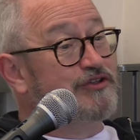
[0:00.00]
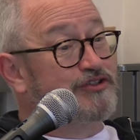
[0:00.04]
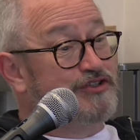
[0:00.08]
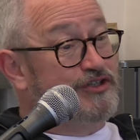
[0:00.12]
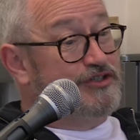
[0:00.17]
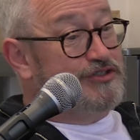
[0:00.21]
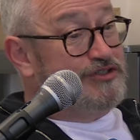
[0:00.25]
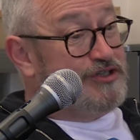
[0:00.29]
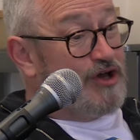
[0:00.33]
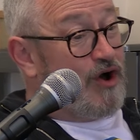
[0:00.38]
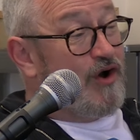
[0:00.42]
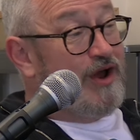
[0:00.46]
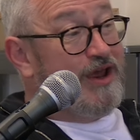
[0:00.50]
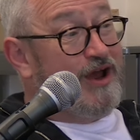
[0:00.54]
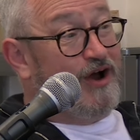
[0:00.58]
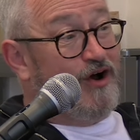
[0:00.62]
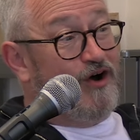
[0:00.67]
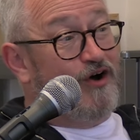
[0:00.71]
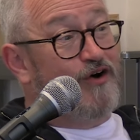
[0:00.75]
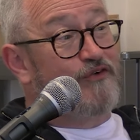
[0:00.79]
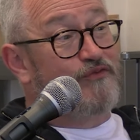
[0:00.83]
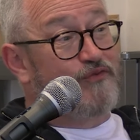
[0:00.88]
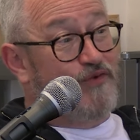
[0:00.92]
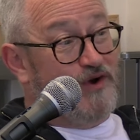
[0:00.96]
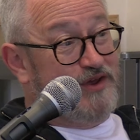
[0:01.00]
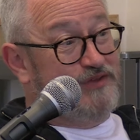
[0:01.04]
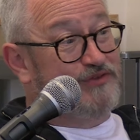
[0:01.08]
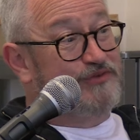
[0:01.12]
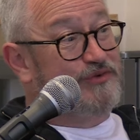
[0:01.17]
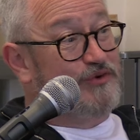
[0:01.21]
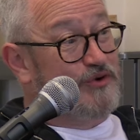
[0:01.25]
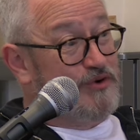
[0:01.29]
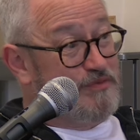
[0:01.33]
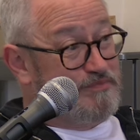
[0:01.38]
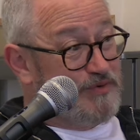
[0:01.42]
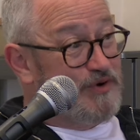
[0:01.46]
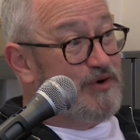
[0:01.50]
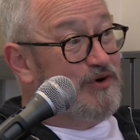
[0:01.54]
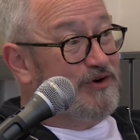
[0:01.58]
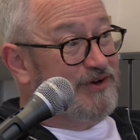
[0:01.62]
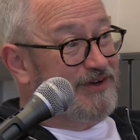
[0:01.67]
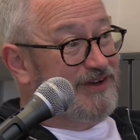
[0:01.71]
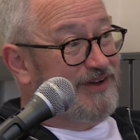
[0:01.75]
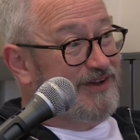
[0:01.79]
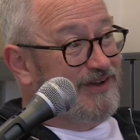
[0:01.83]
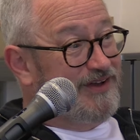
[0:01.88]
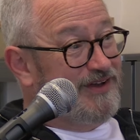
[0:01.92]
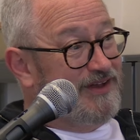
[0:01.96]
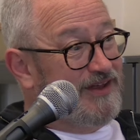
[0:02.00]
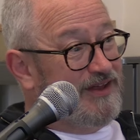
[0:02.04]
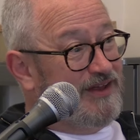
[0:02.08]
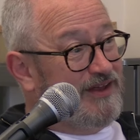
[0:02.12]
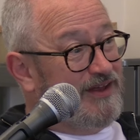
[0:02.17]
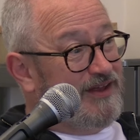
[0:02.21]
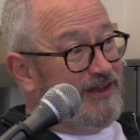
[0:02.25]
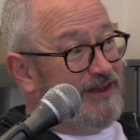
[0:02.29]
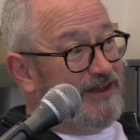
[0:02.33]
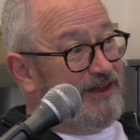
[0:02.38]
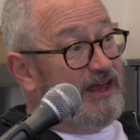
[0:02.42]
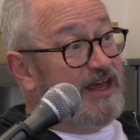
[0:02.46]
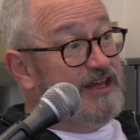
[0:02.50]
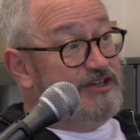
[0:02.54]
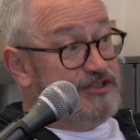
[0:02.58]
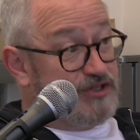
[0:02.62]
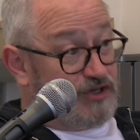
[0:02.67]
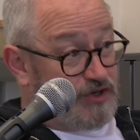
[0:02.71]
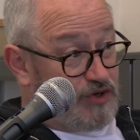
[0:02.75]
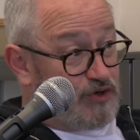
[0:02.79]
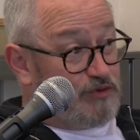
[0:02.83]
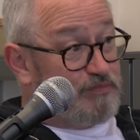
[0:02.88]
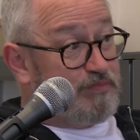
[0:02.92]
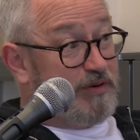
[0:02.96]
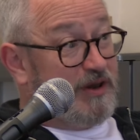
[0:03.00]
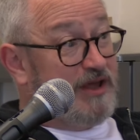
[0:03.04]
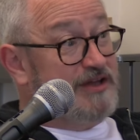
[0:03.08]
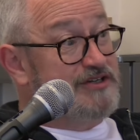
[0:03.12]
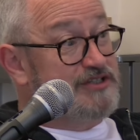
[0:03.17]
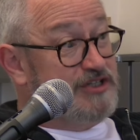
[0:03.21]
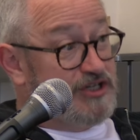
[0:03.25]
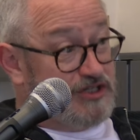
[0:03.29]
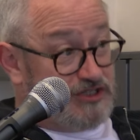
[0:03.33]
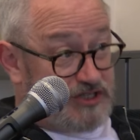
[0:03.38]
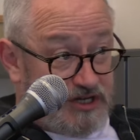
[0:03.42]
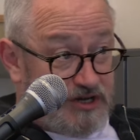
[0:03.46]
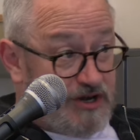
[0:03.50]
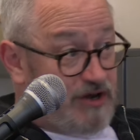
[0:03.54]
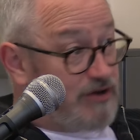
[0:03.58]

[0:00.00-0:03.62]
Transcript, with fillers: to die halfway through a book is a good place because